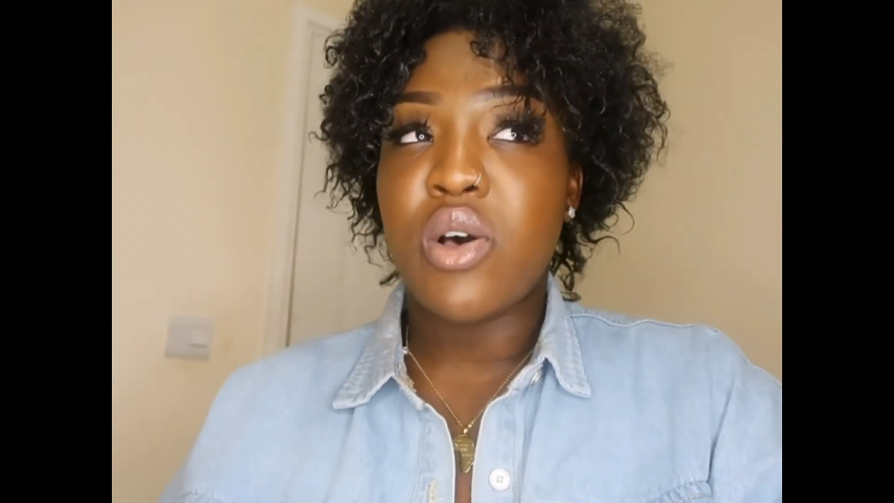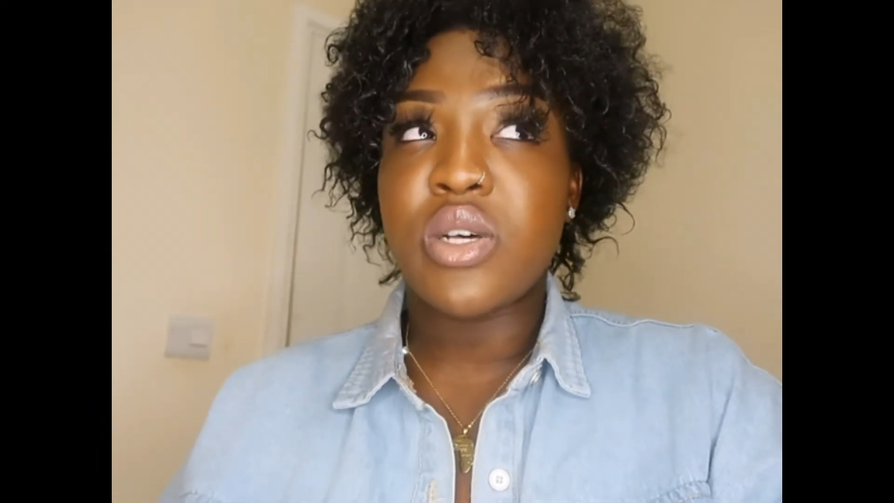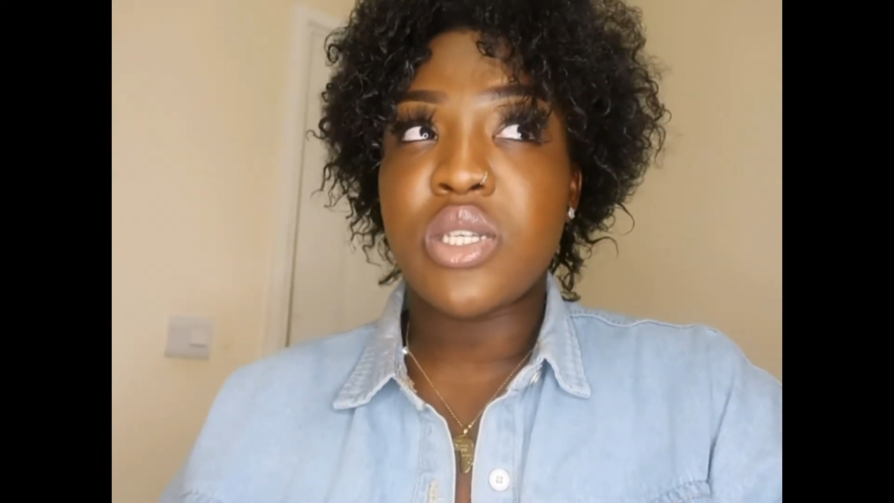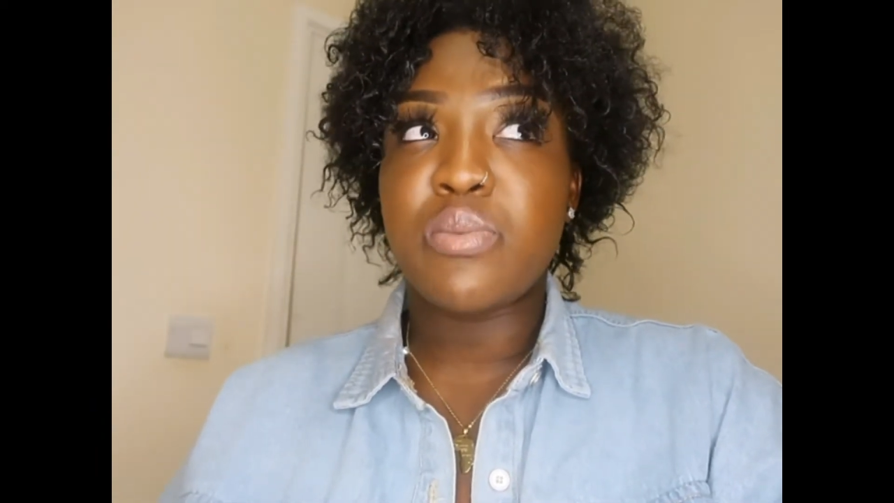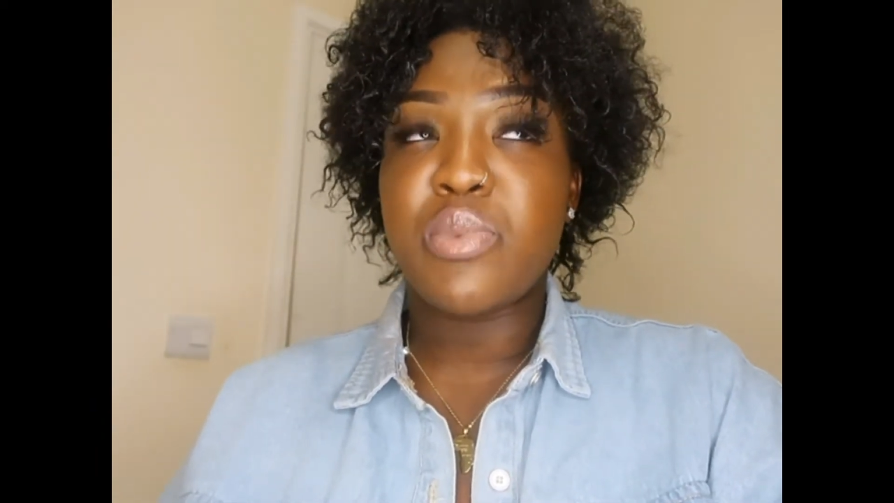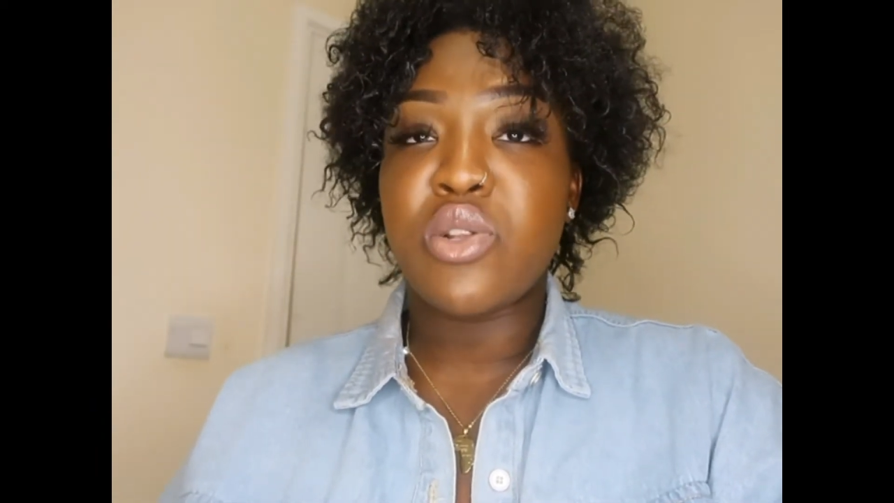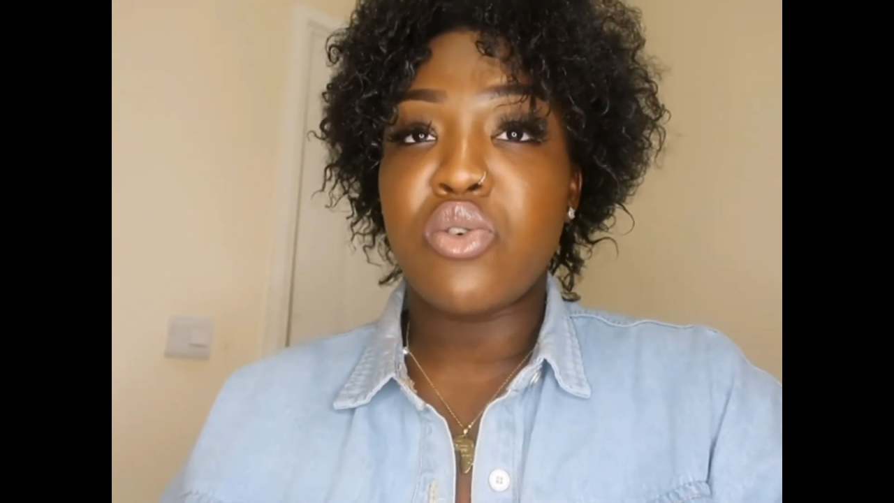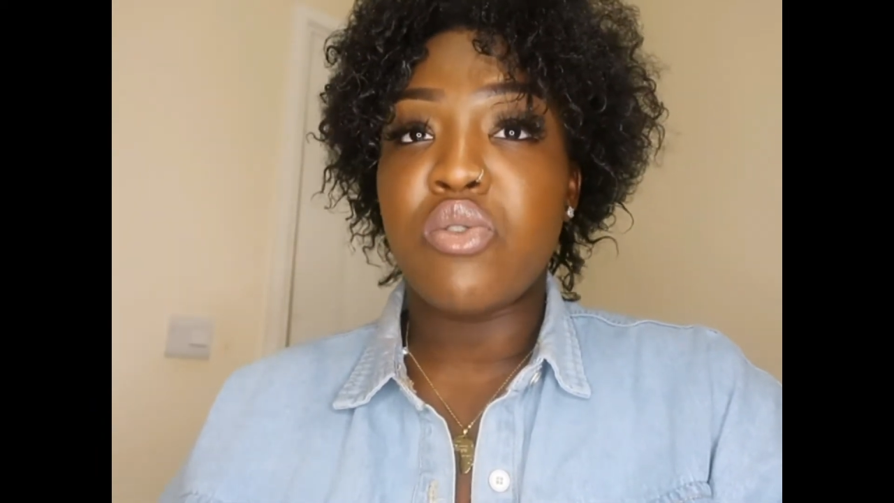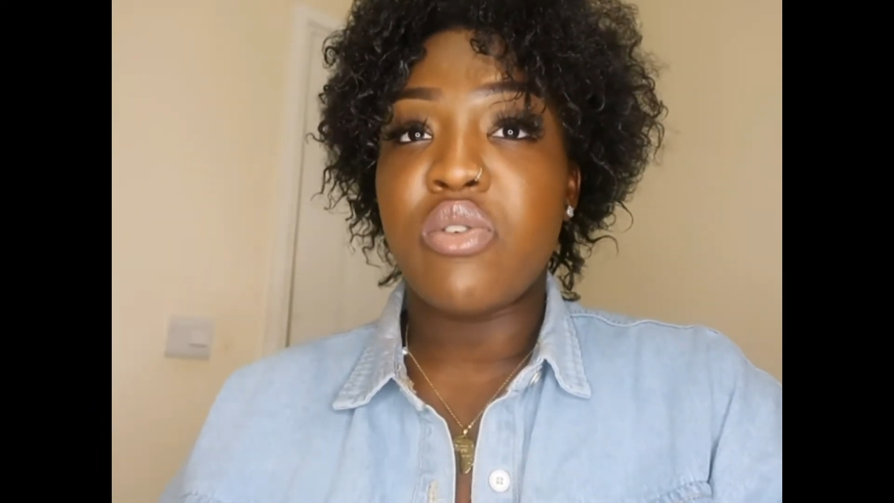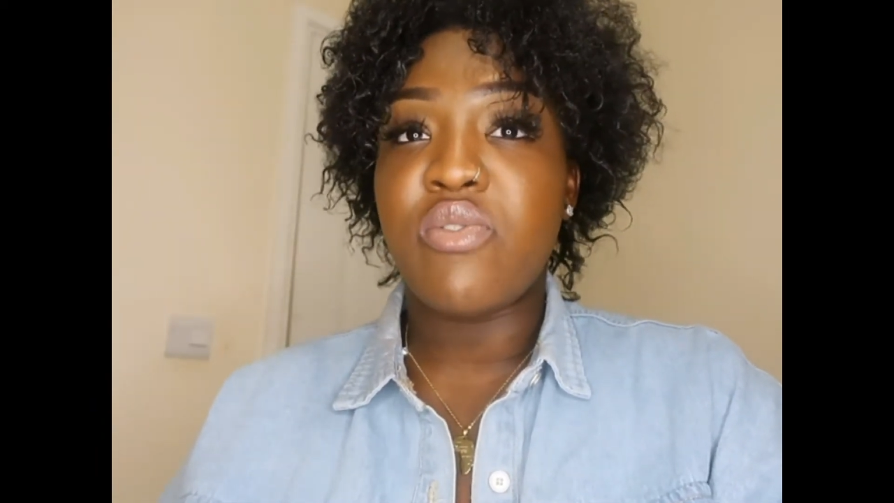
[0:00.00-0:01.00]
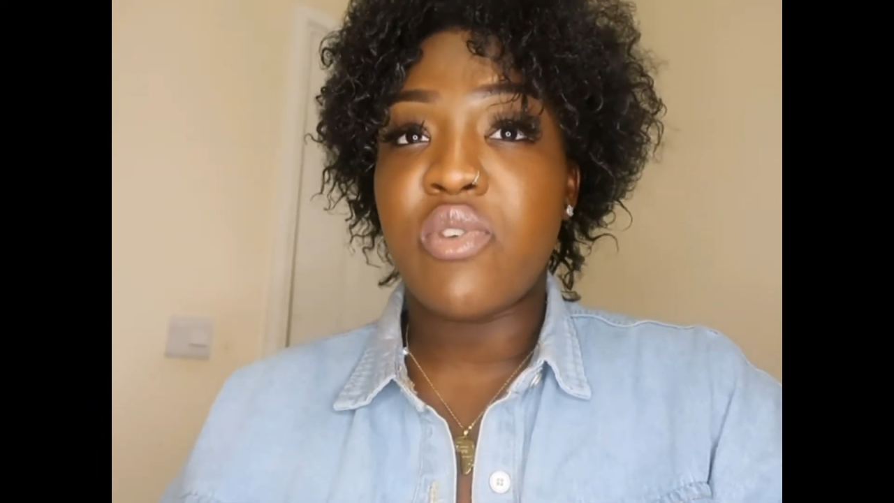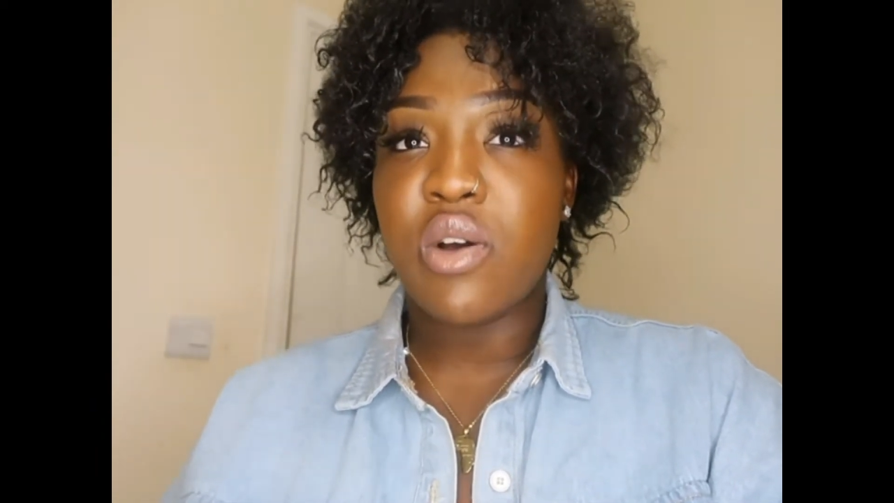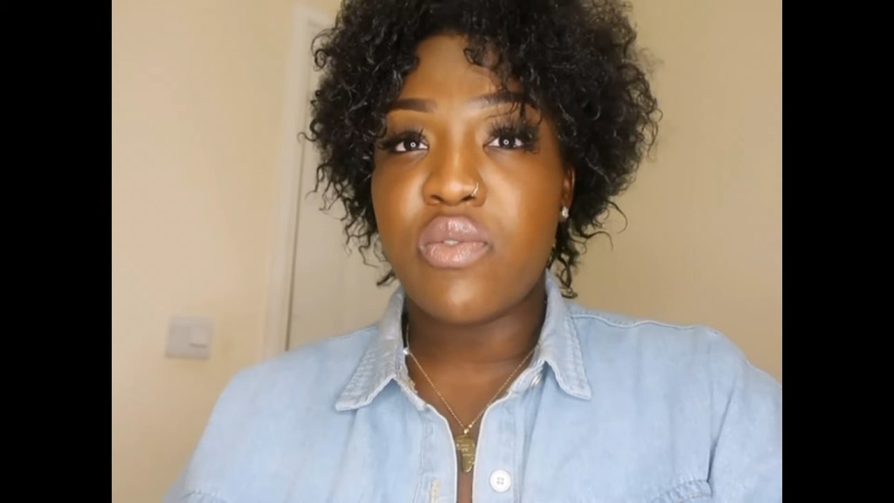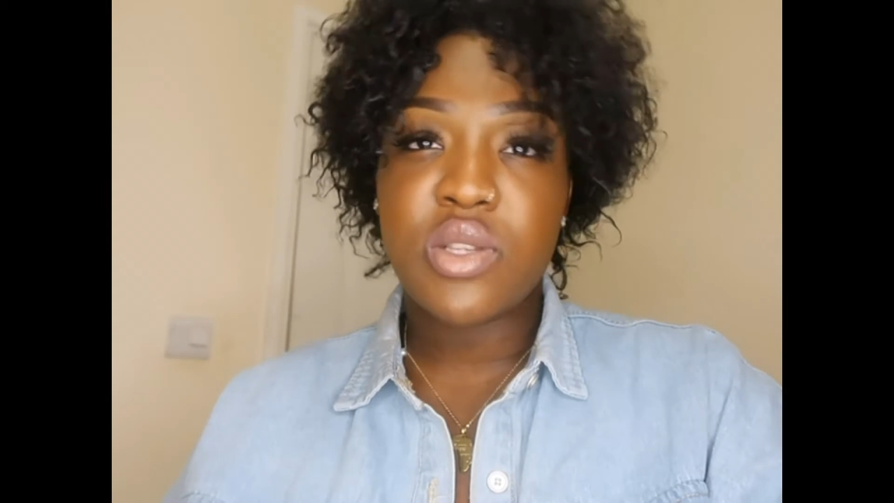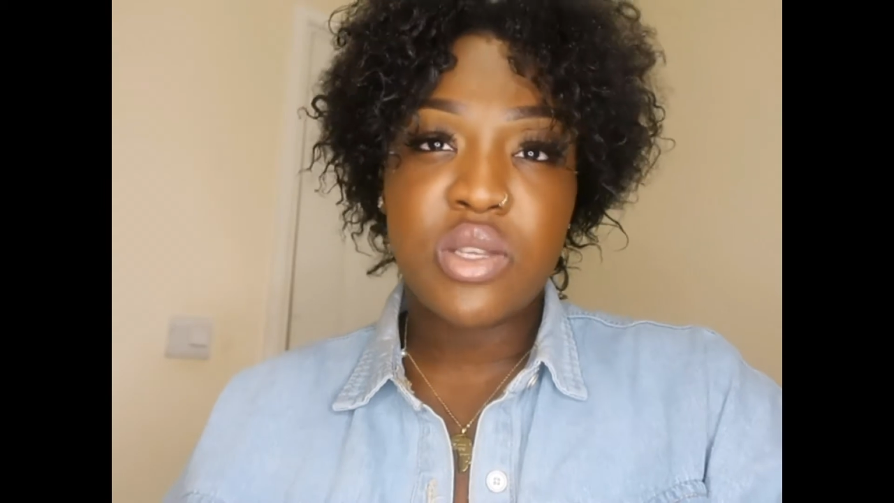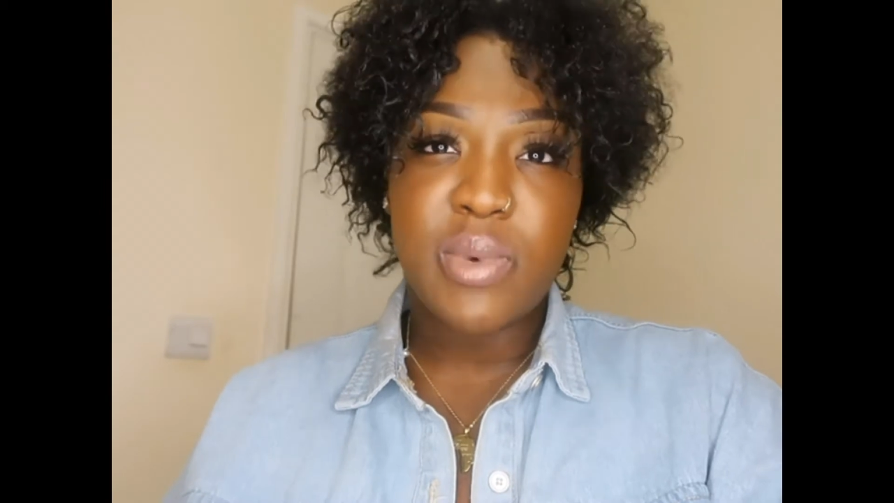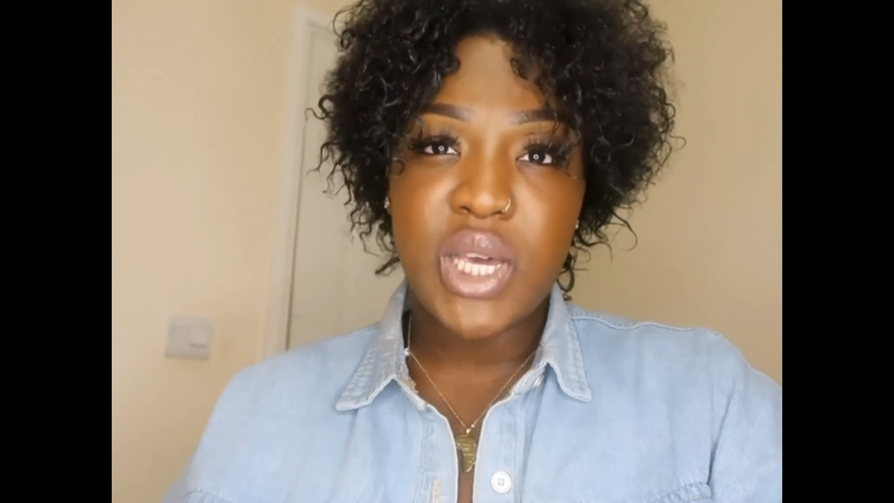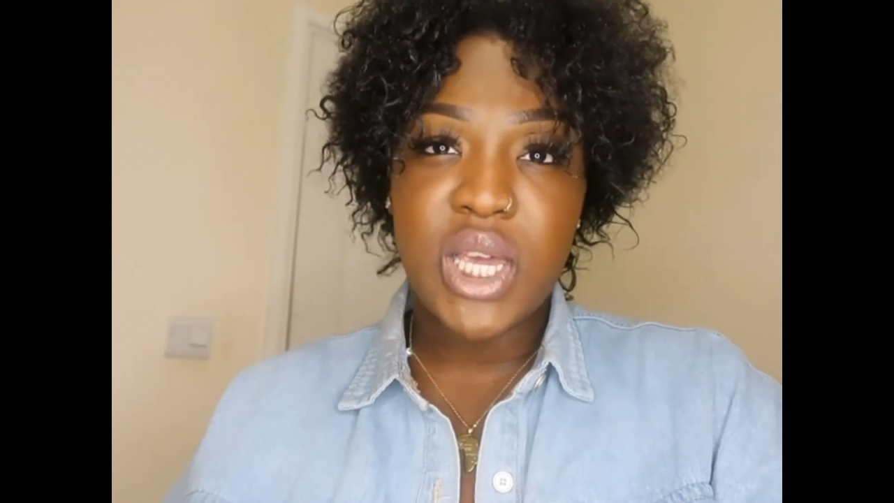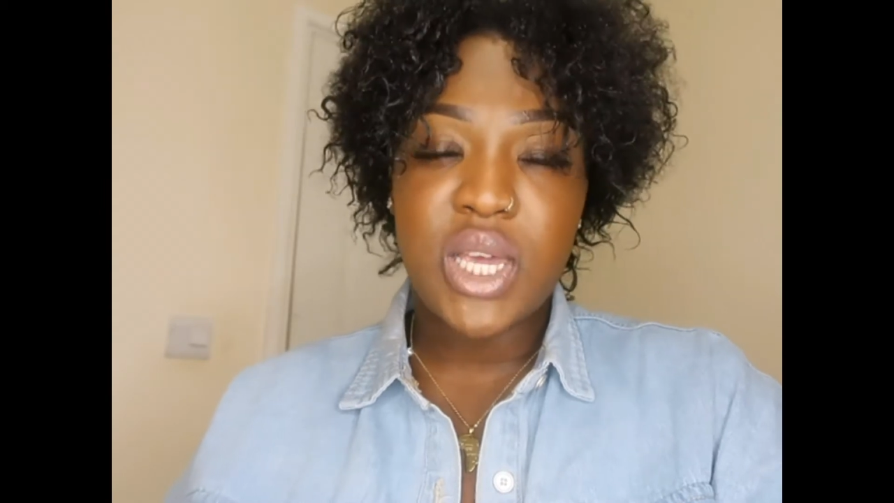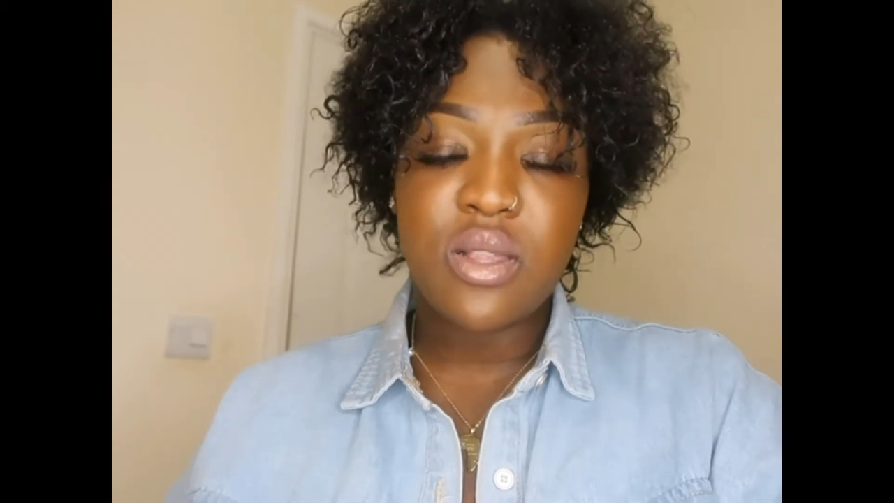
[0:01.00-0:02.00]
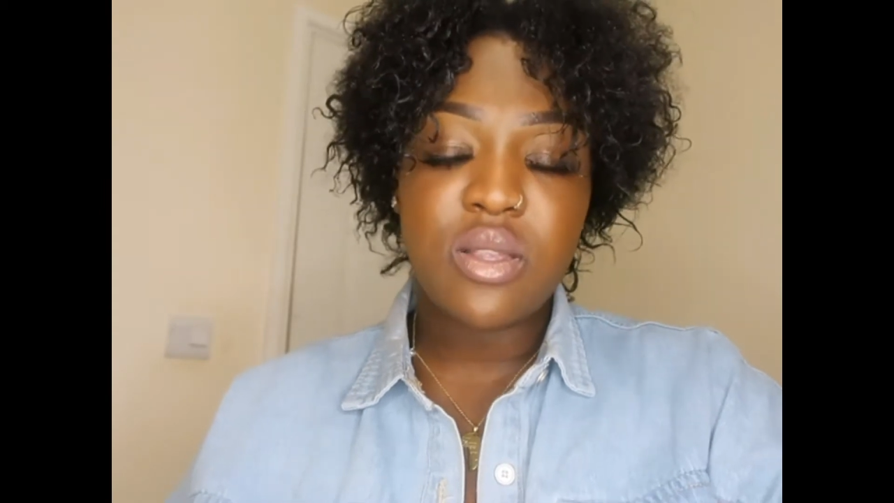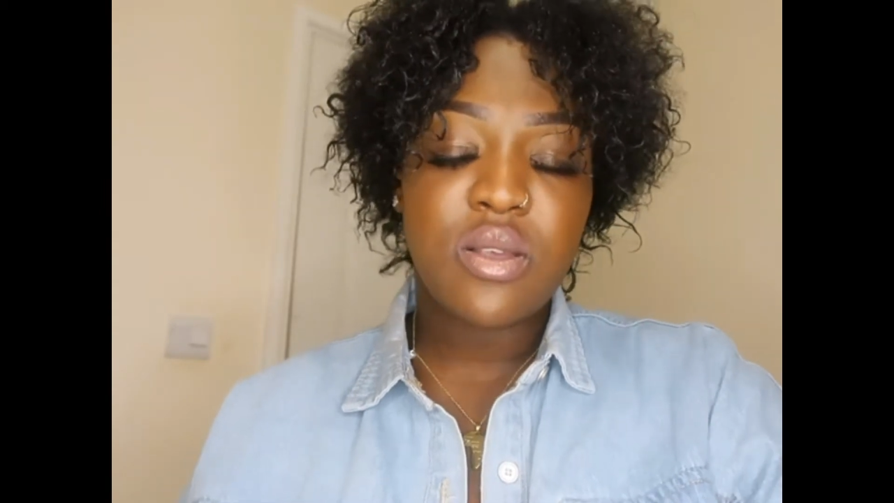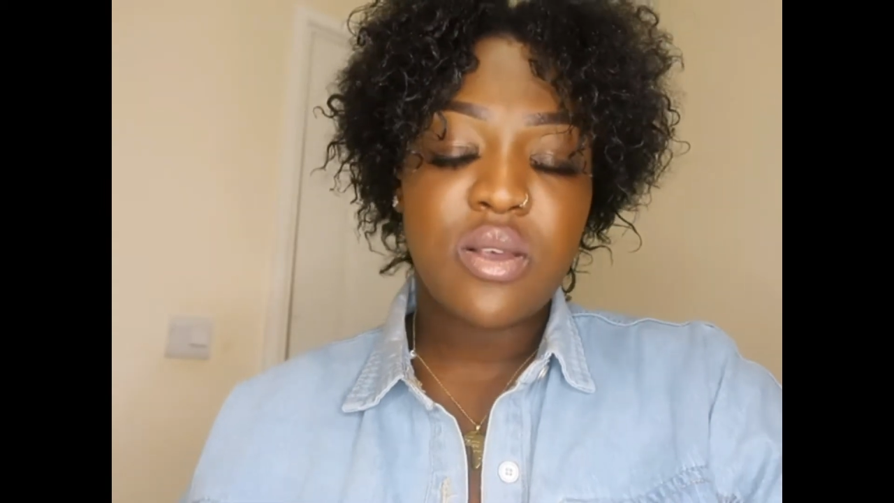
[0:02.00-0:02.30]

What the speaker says: husband or a father to my kids.